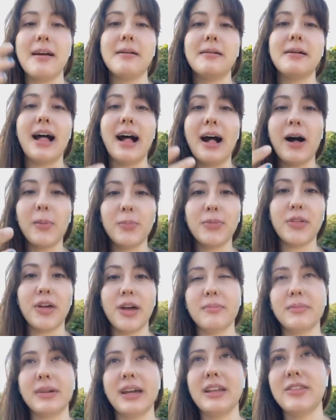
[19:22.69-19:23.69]
help
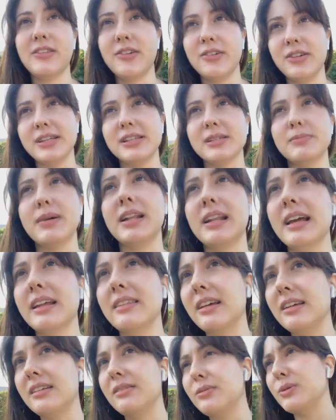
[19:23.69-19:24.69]
them get their needs met. Like
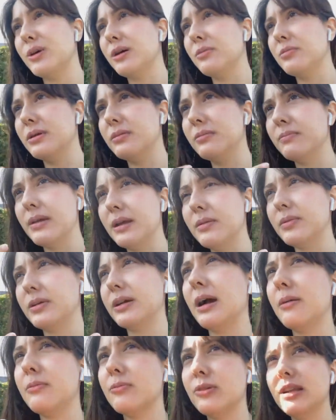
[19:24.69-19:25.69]
they may
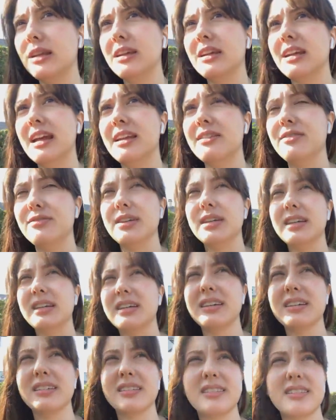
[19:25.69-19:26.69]
become really
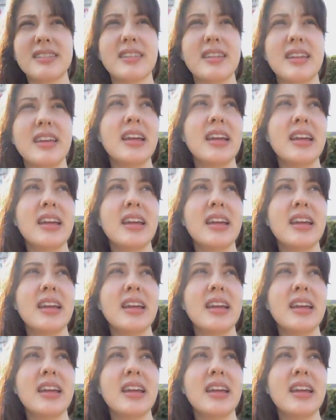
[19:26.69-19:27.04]
envious,